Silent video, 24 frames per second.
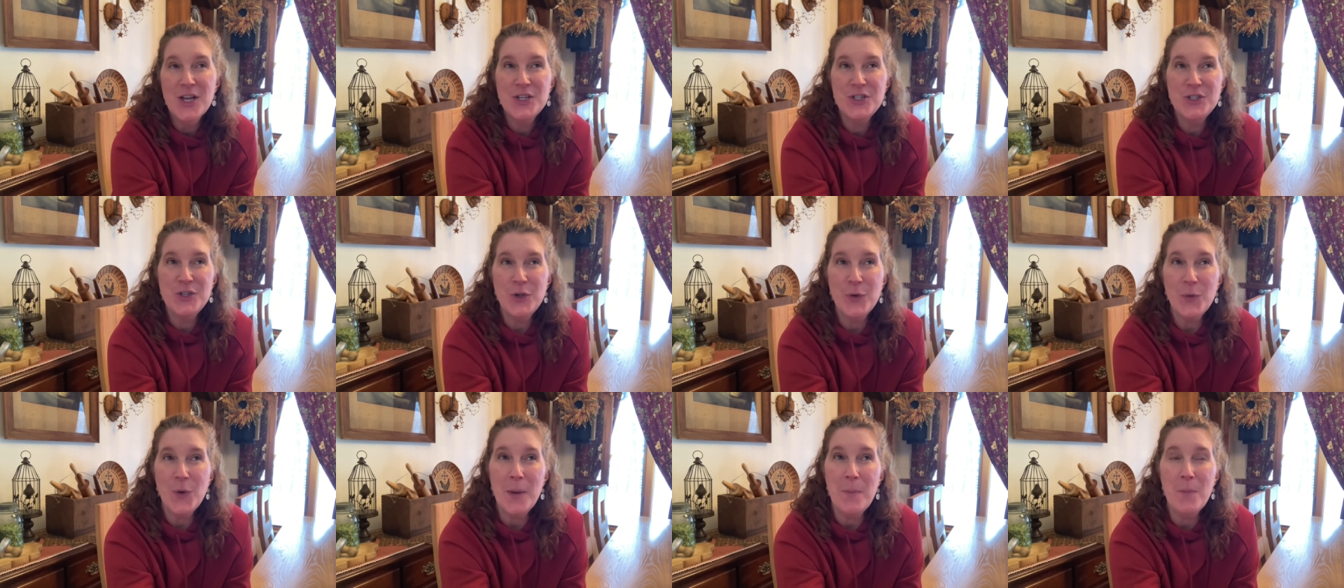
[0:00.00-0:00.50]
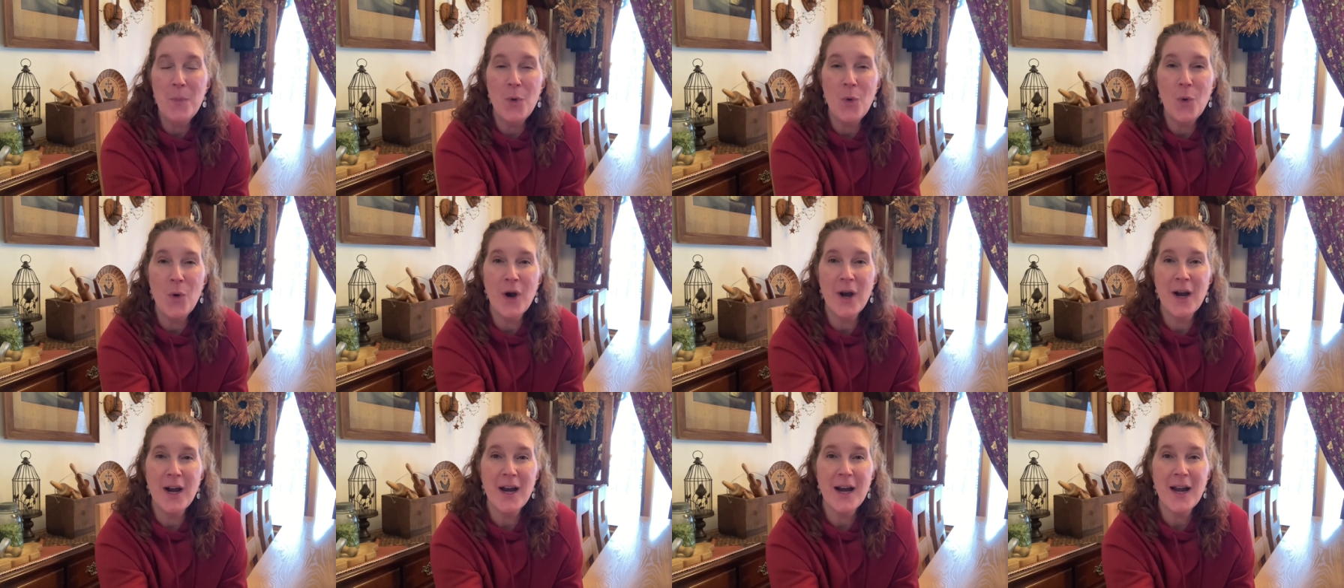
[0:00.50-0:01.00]
to a
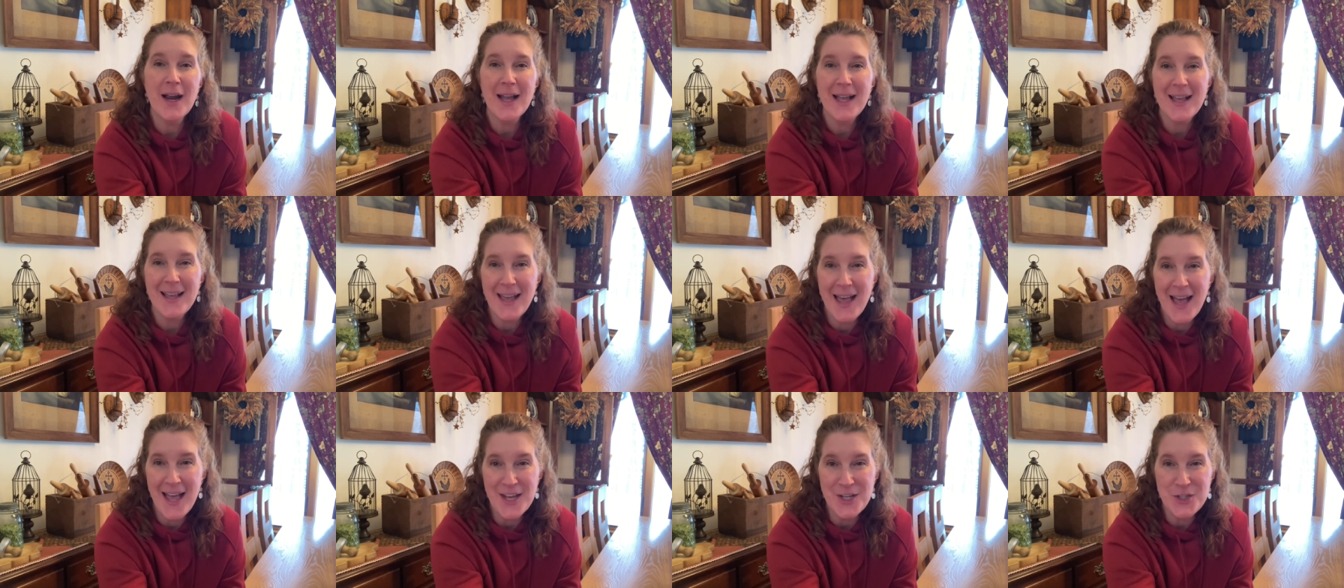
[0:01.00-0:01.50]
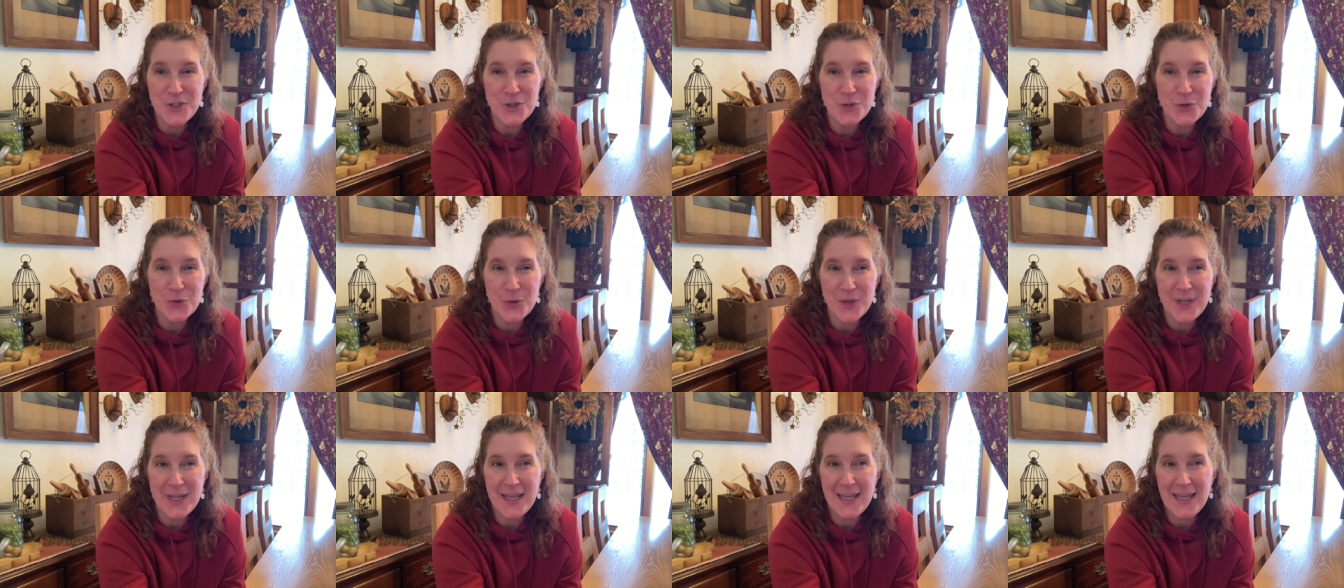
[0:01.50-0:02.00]
more
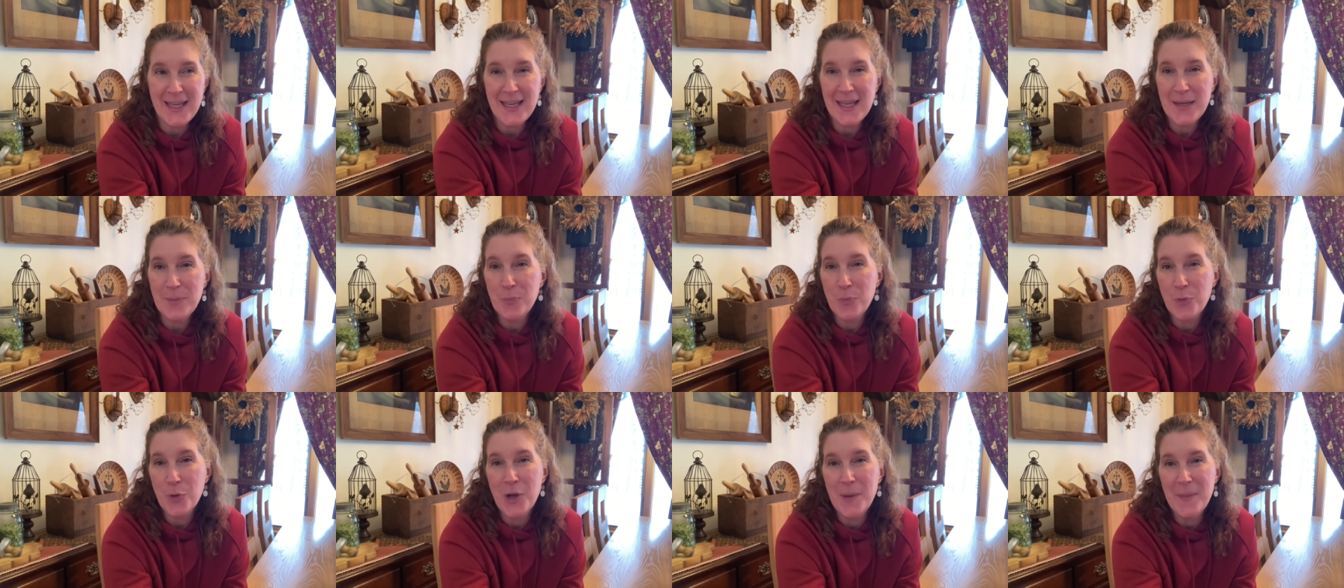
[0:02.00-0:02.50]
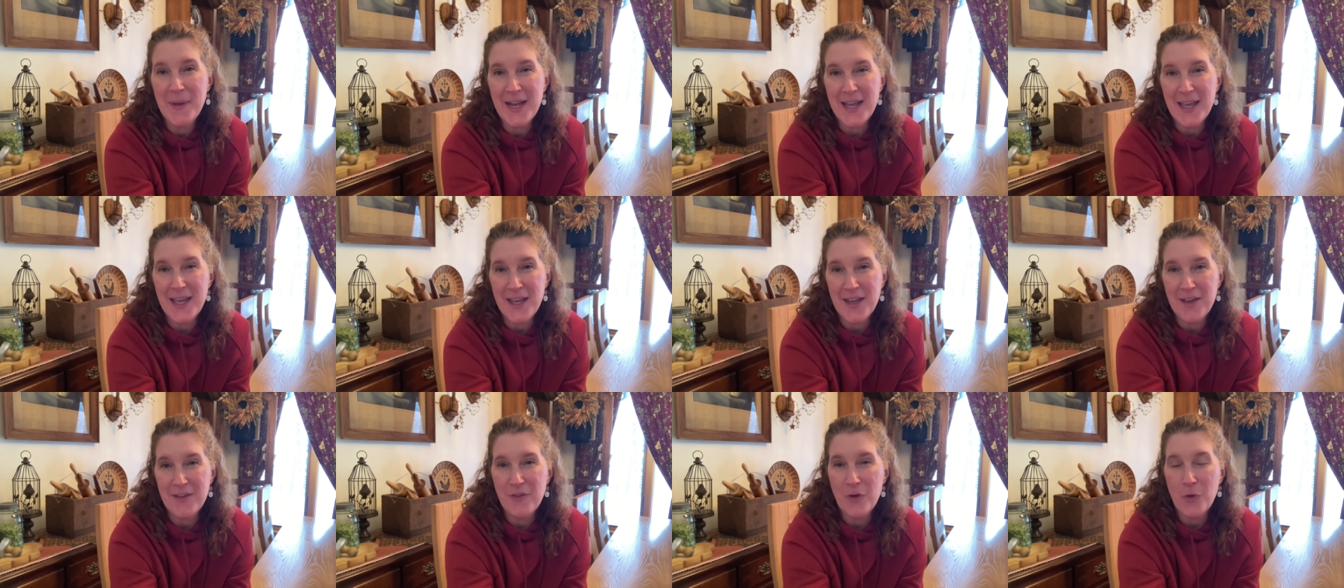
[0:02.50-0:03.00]
country,
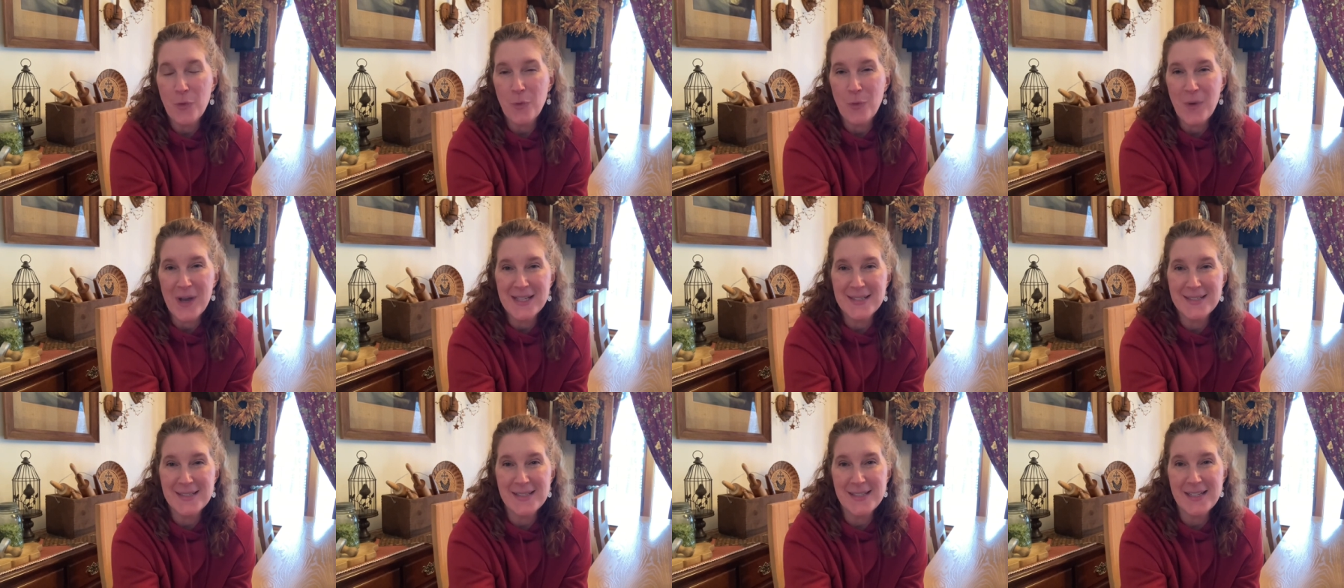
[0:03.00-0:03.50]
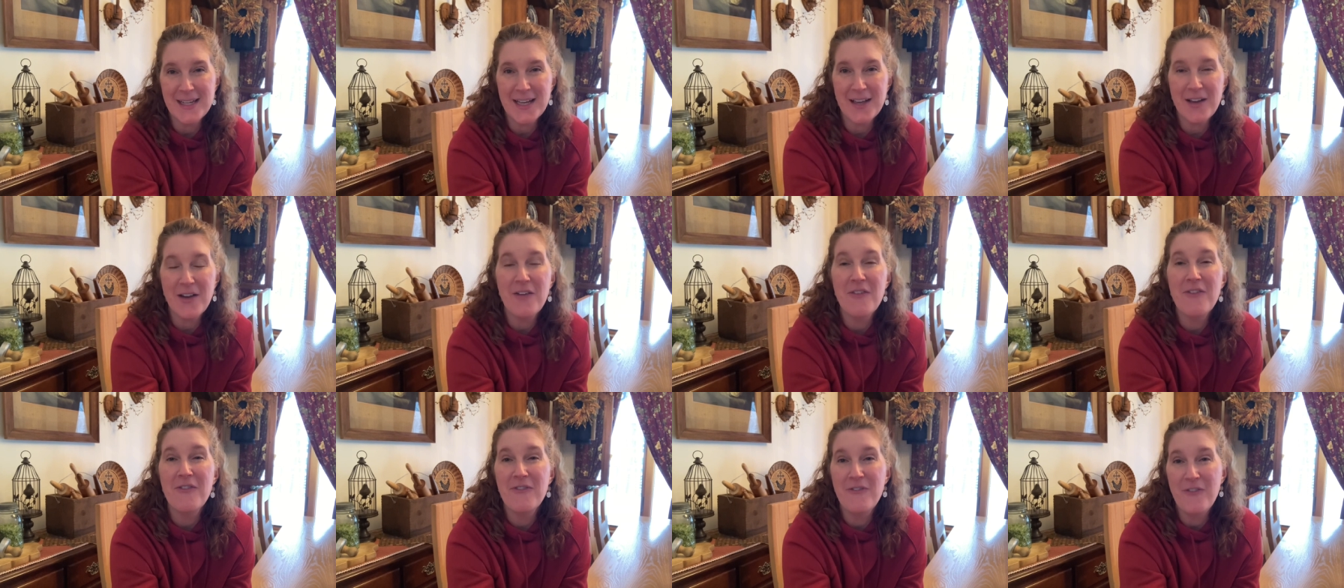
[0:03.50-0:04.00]
primitive, rustic
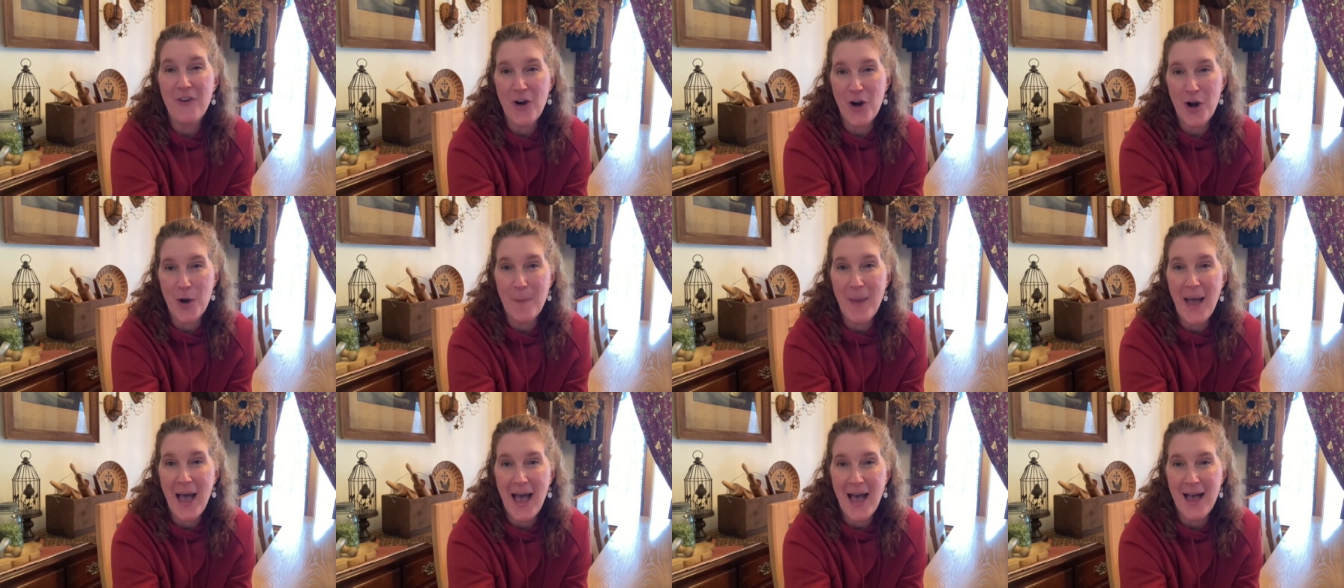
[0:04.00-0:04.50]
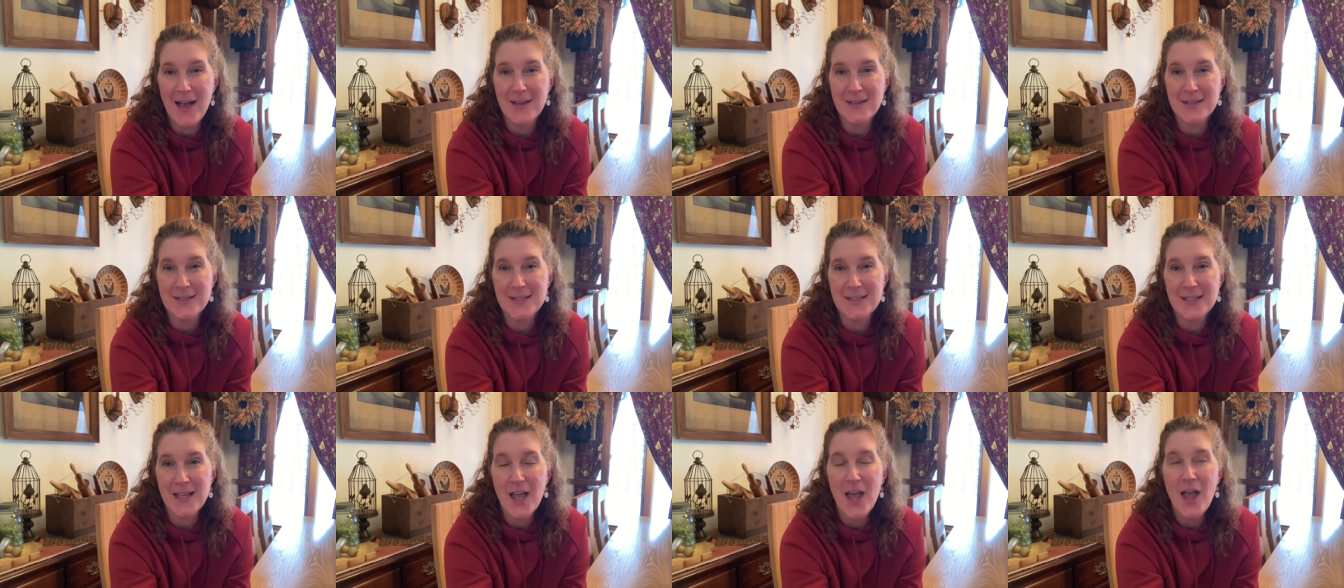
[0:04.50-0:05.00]

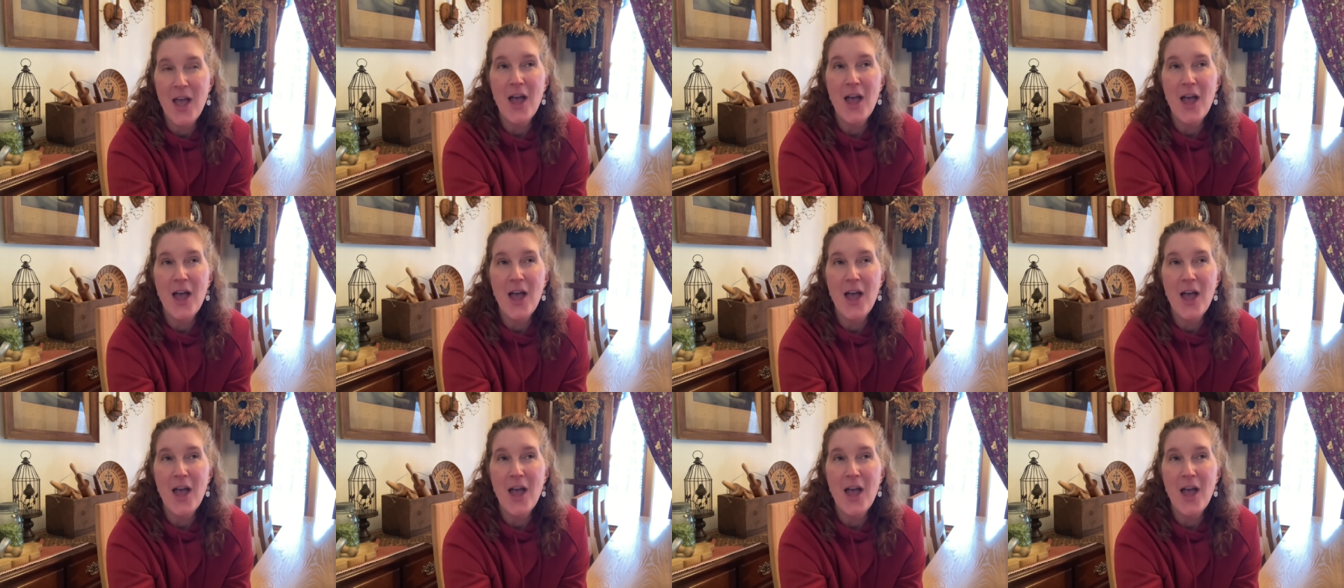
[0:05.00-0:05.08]
farmhouse.